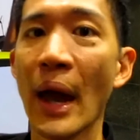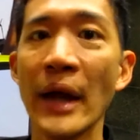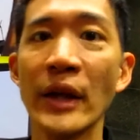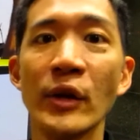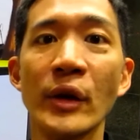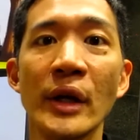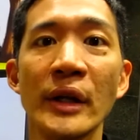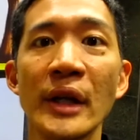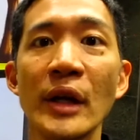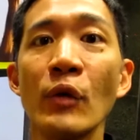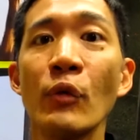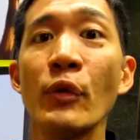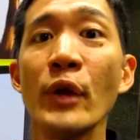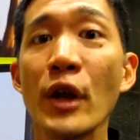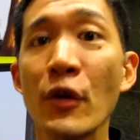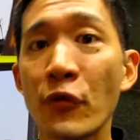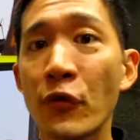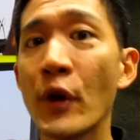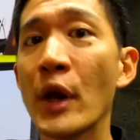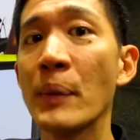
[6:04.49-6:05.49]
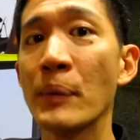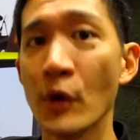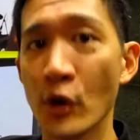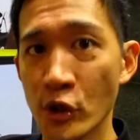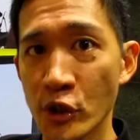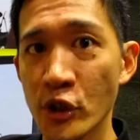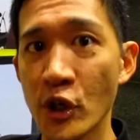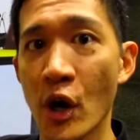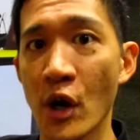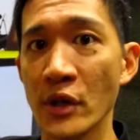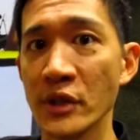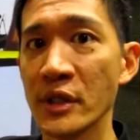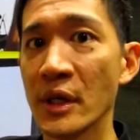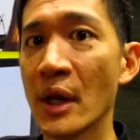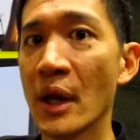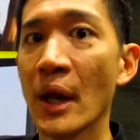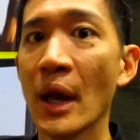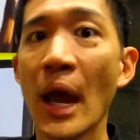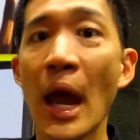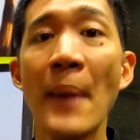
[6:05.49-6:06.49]
and you can then reframe your shots.
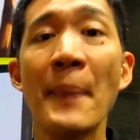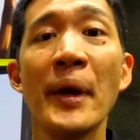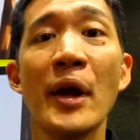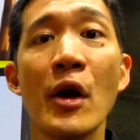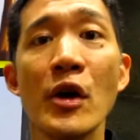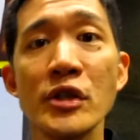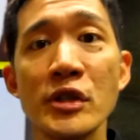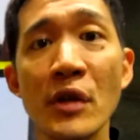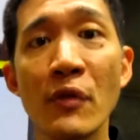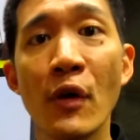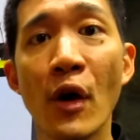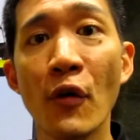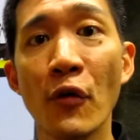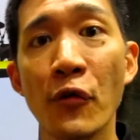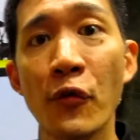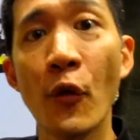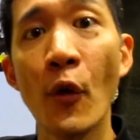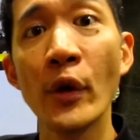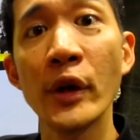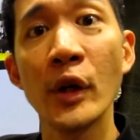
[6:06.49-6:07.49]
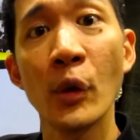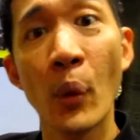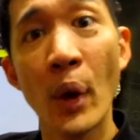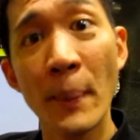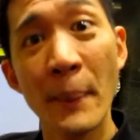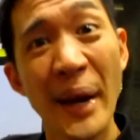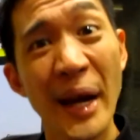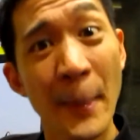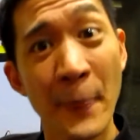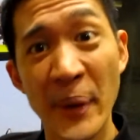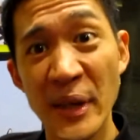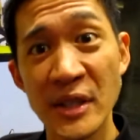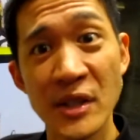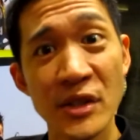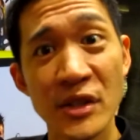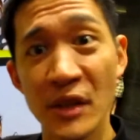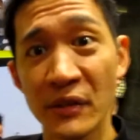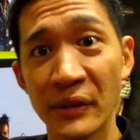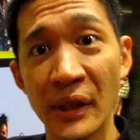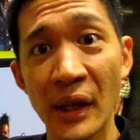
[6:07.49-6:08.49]
Right, and right. because you have got 41
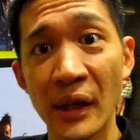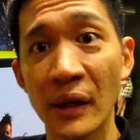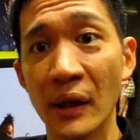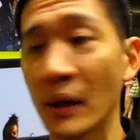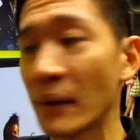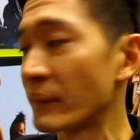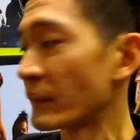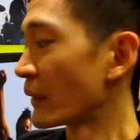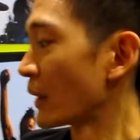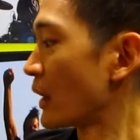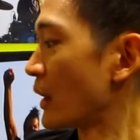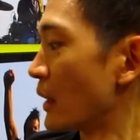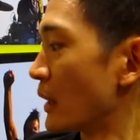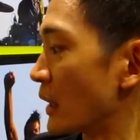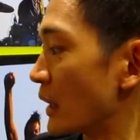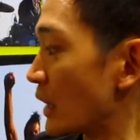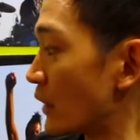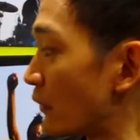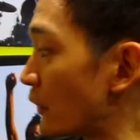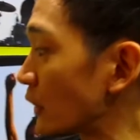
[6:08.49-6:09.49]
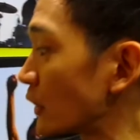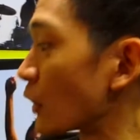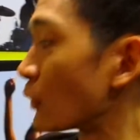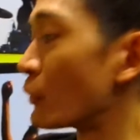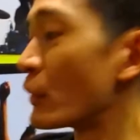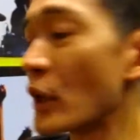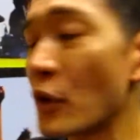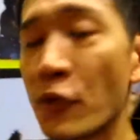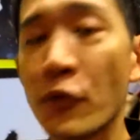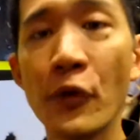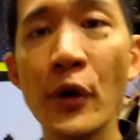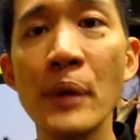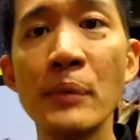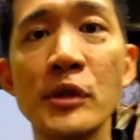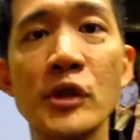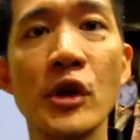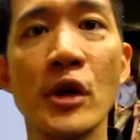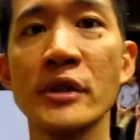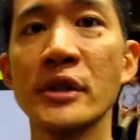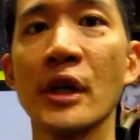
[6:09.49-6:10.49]
megapixels out. of data, even the reframe
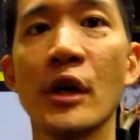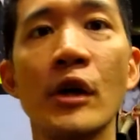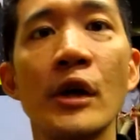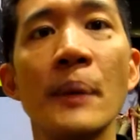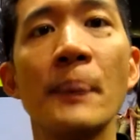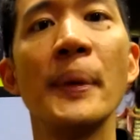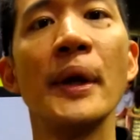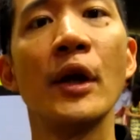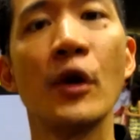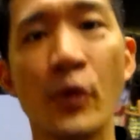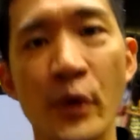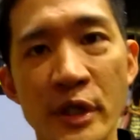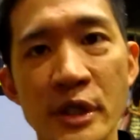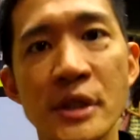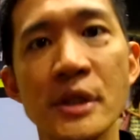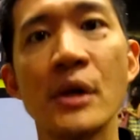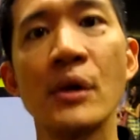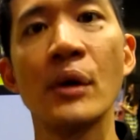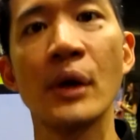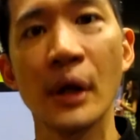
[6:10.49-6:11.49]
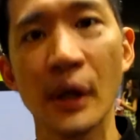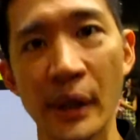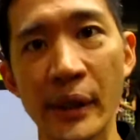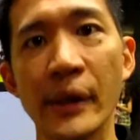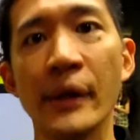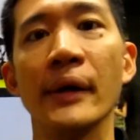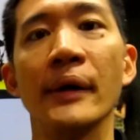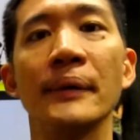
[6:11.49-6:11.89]
shots are going to be crystal clear.